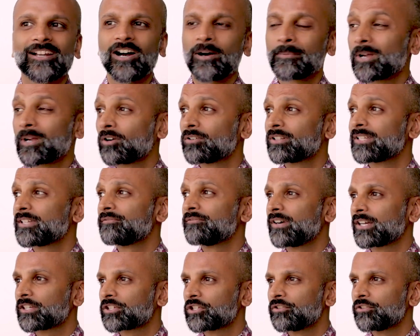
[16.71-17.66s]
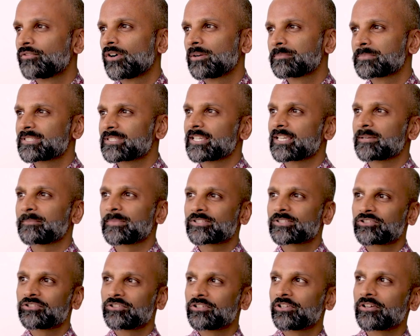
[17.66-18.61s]
I'm currently in Vancouver. I'm sitting in my
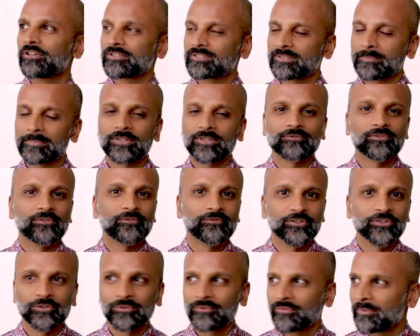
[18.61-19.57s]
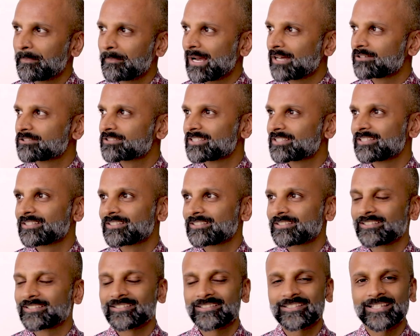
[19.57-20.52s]
studio. There's a beautiful view of the
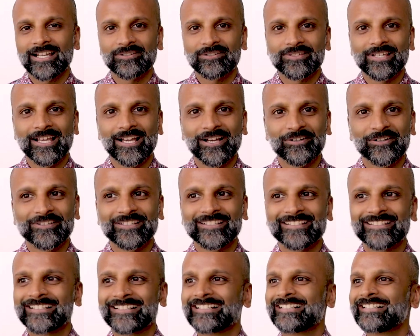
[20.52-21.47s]
mountains and downtown, and